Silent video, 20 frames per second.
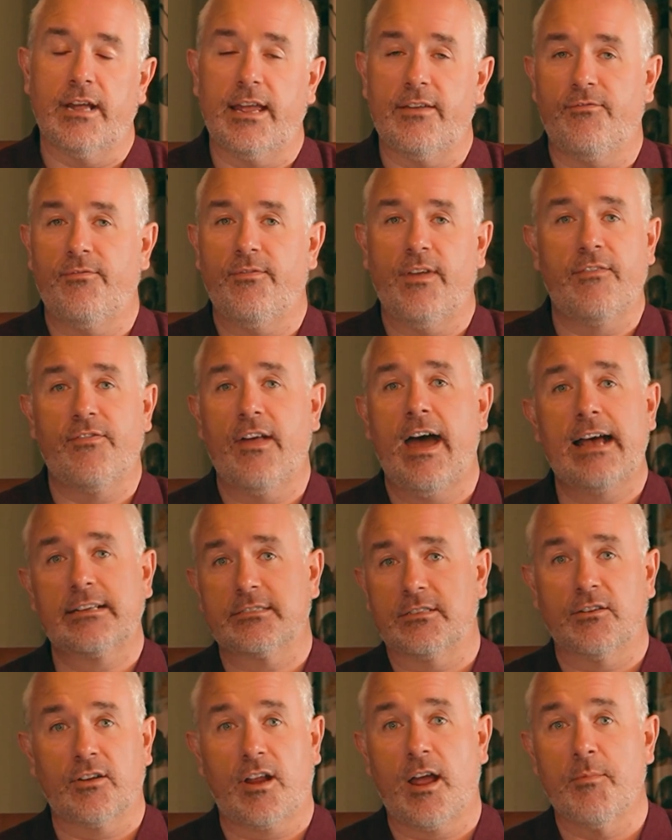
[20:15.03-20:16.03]
If that
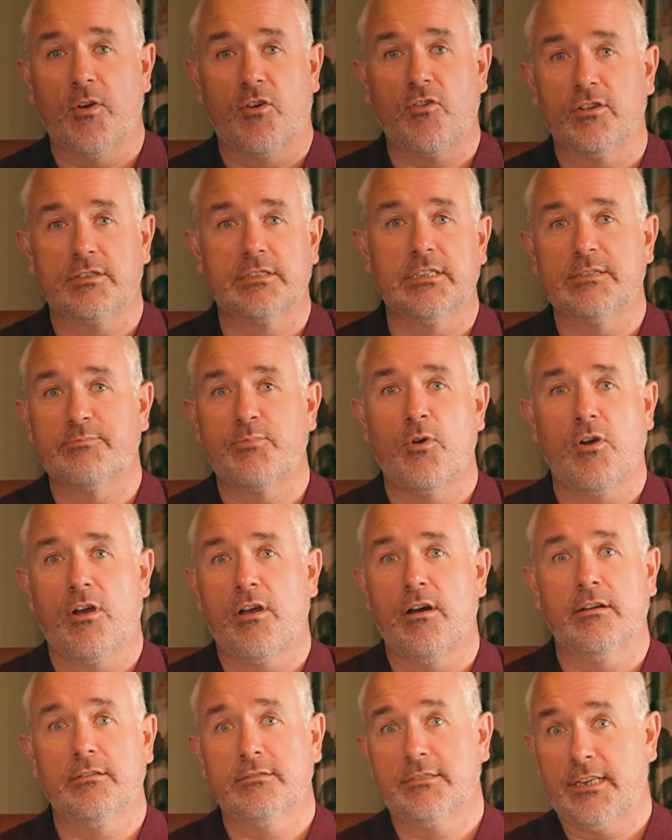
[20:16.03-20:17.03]
hasn't come across in this
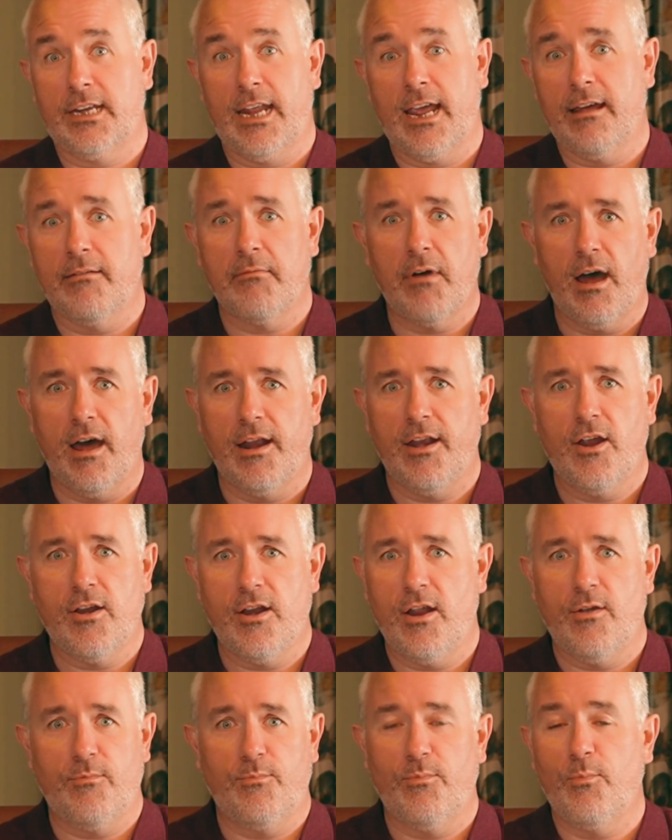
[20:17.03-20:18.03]
podcast yet, I don't
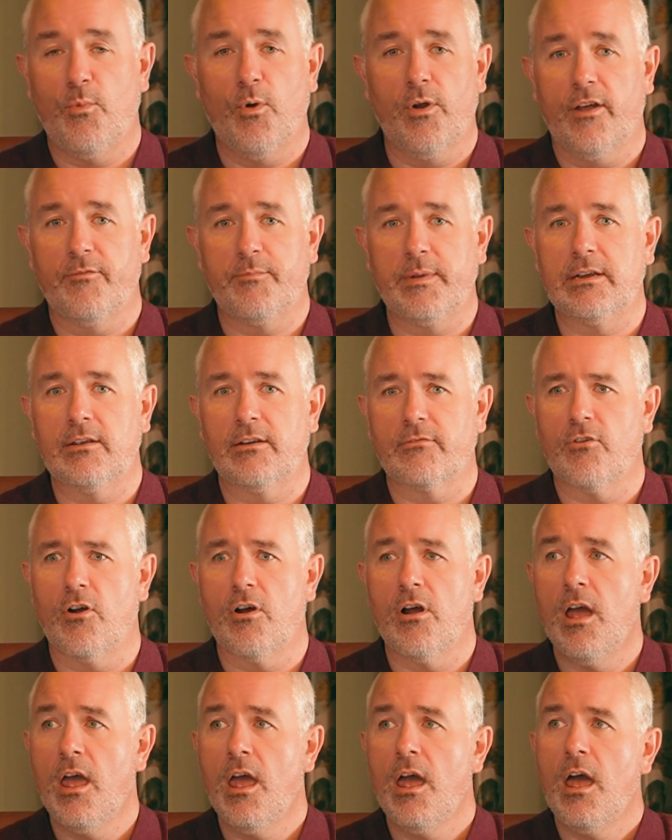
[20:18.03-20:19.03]
know what I've been doing wrong.